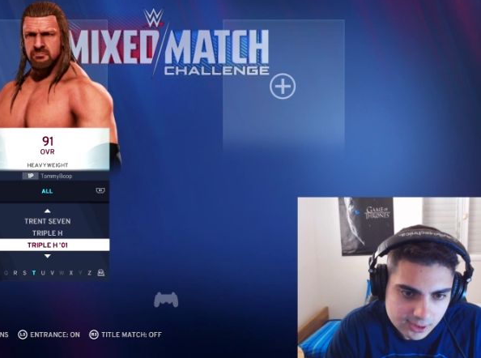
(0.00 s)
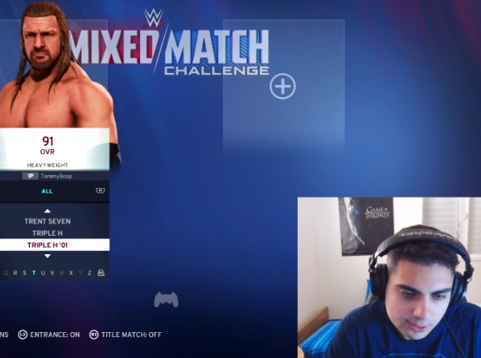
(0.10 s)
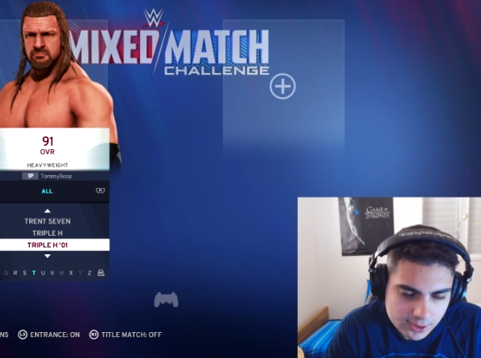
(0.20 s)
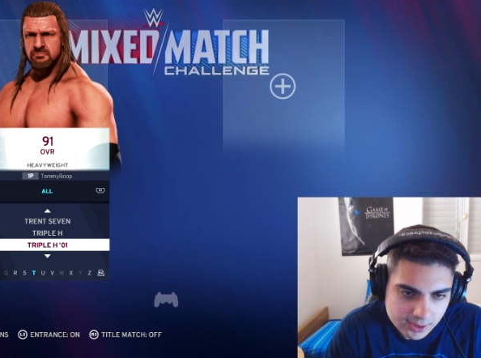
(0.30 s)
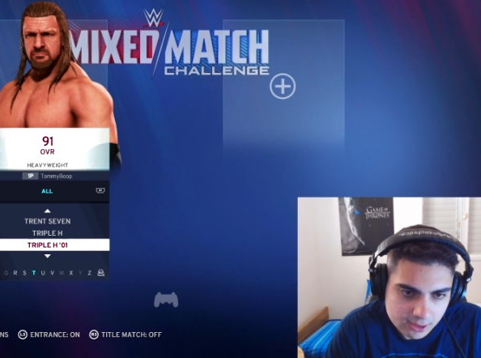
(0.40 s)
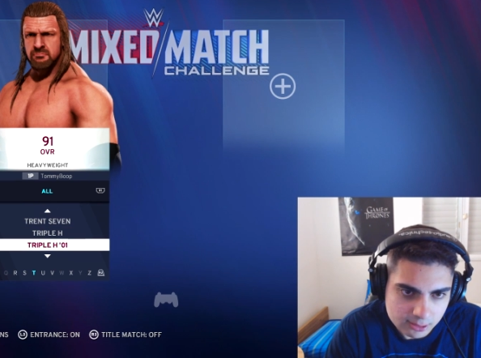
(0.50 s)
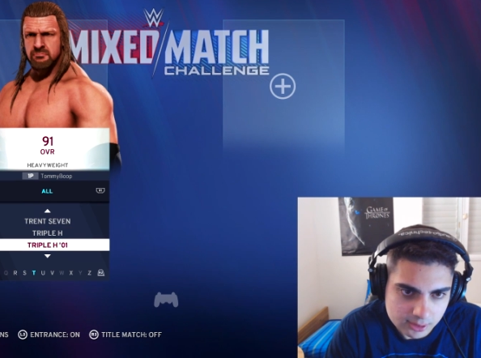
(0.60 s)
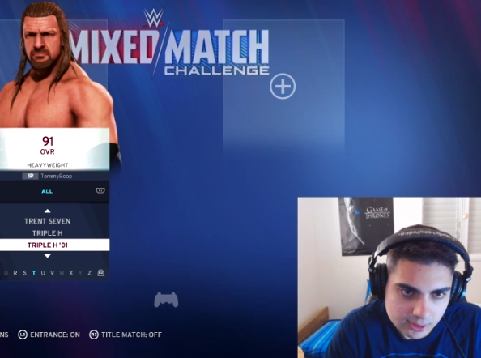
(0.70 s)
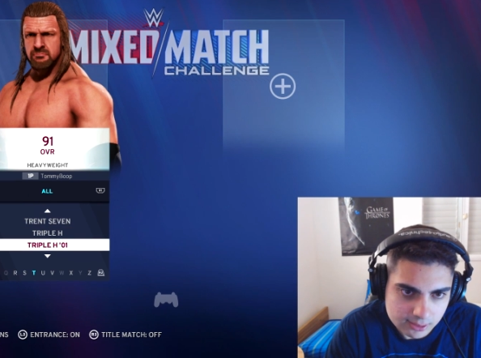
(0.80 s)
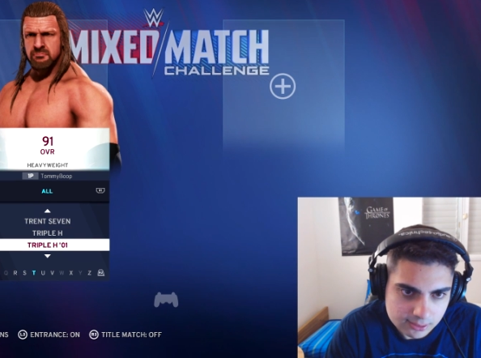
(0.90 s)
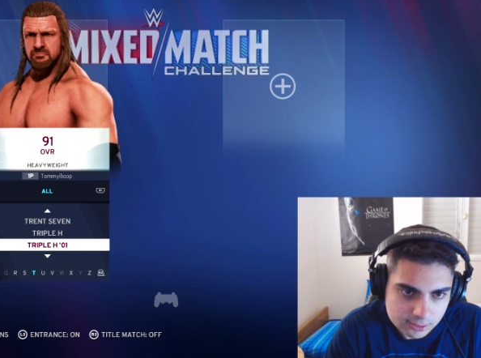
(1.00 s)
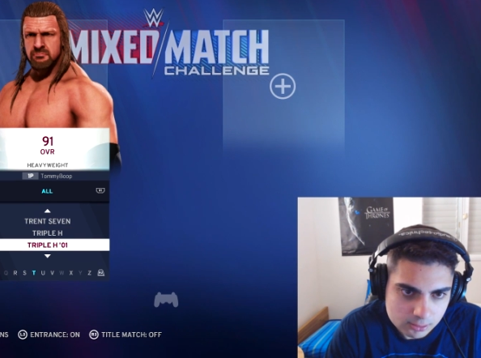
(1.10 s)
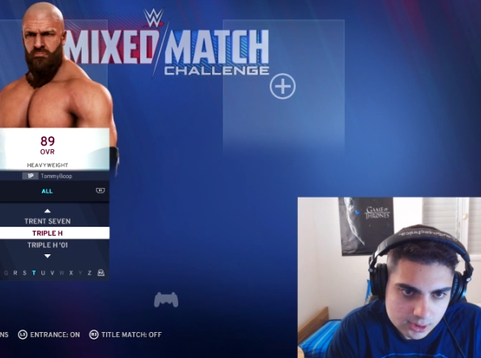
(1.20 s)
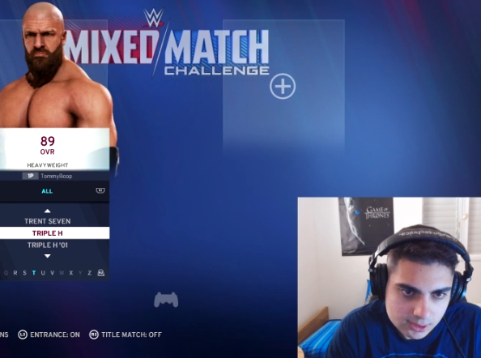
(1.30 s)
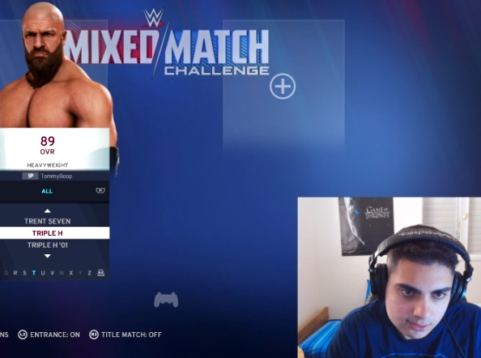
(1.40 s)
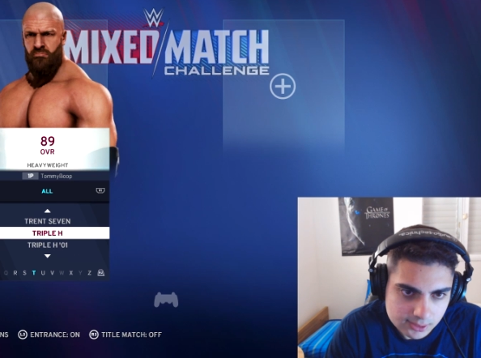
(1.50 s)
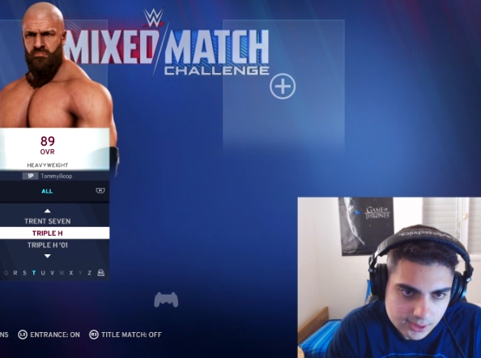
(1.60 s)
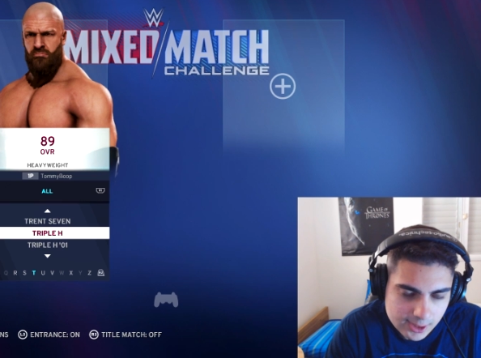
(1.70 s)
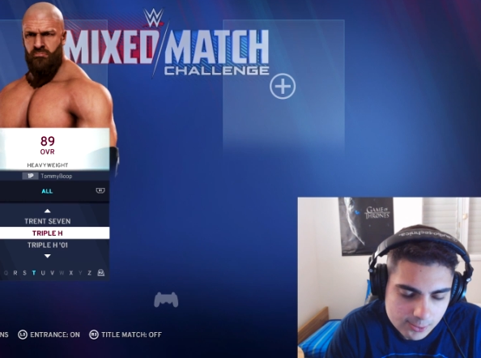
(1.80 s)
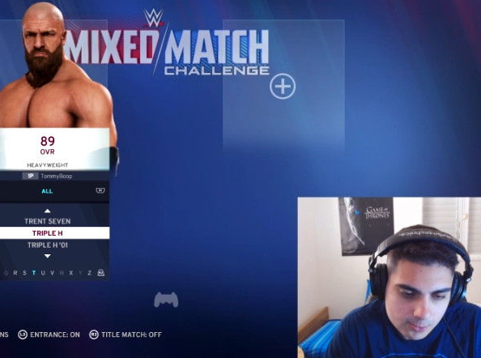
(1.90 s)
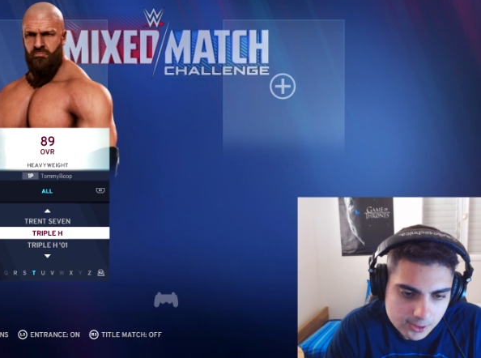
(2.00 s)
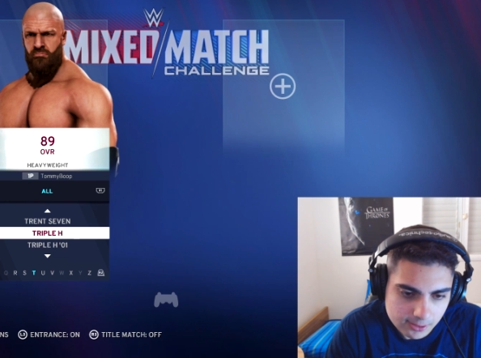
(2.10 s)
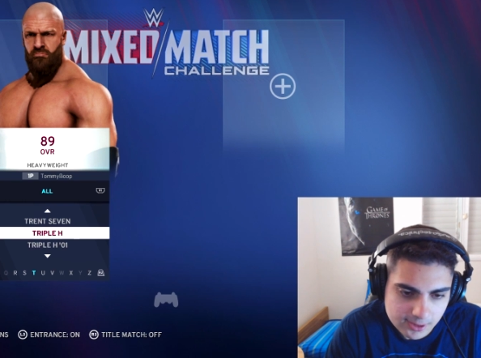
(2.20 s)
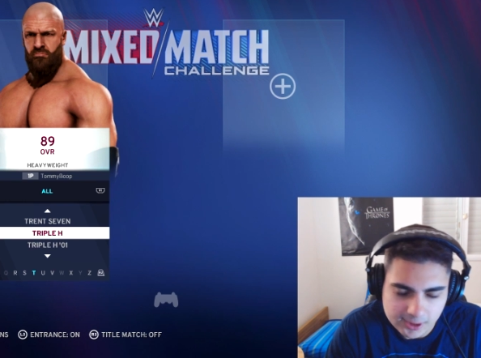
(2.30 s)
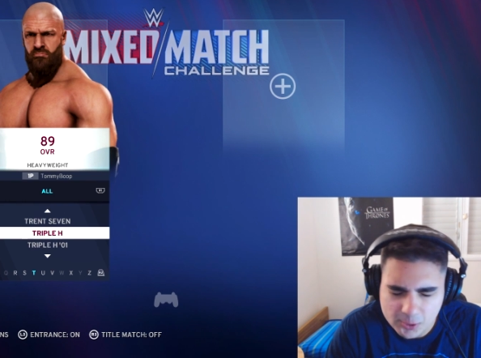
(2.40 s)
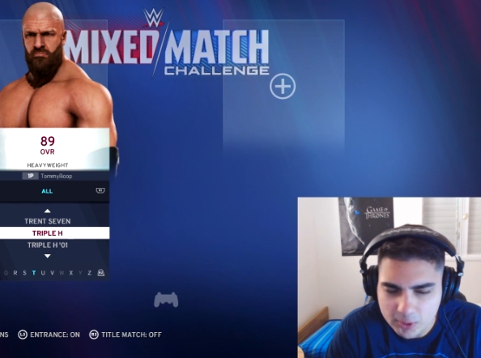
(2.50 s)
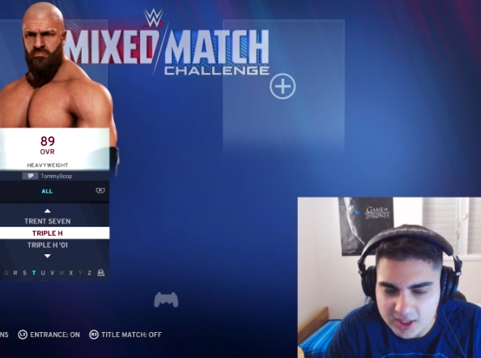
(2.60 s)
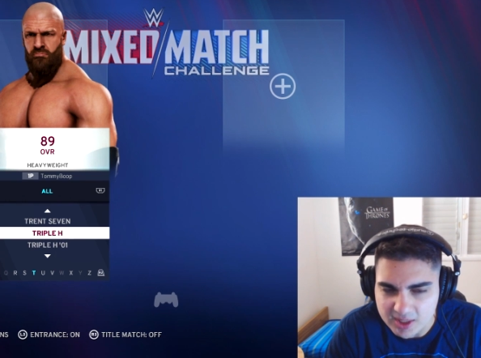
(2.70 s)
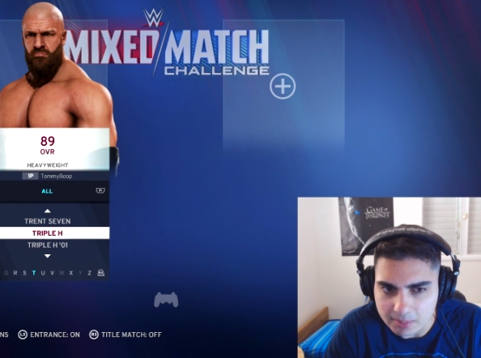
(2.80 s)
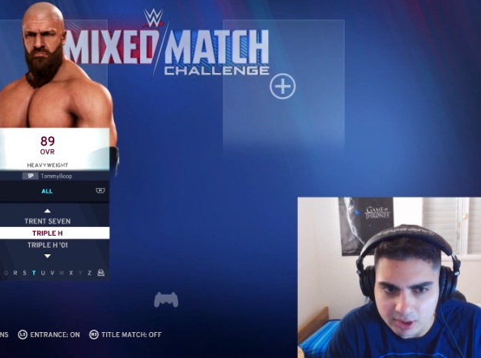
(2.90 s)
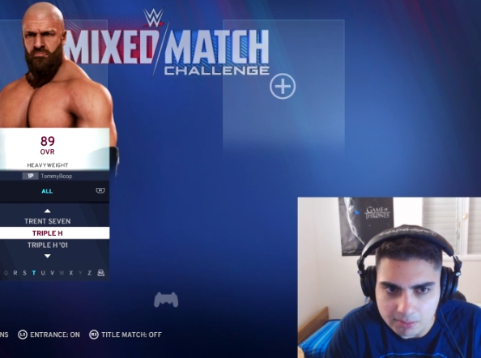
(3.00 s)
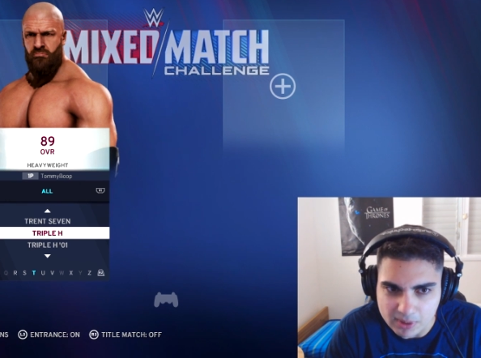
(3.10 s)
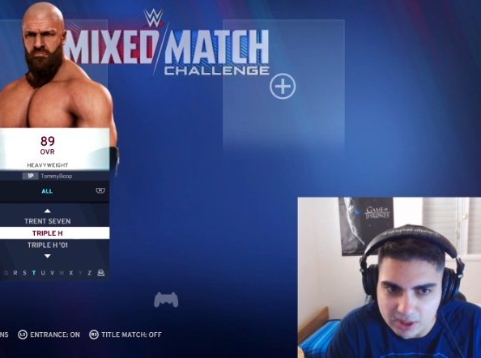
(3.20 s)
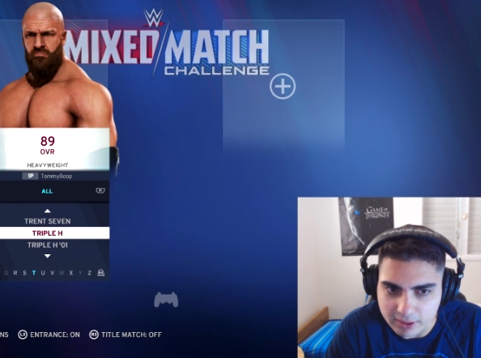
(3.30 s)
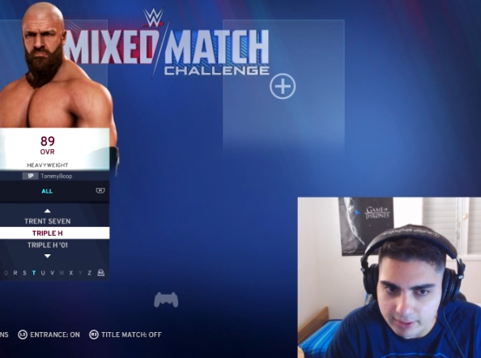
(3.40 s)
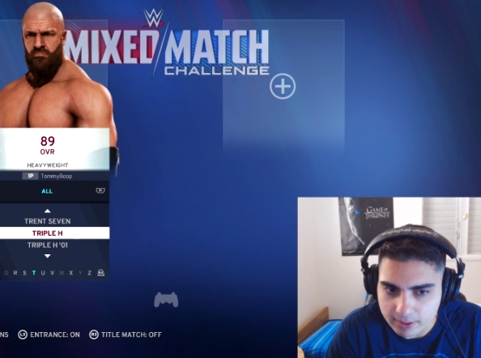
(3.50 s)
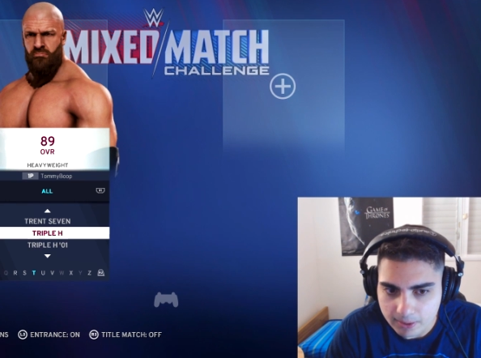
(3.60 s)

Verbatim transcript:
Speaker 1: Who should I go with, the old one or this one? You see, this one has a better beard,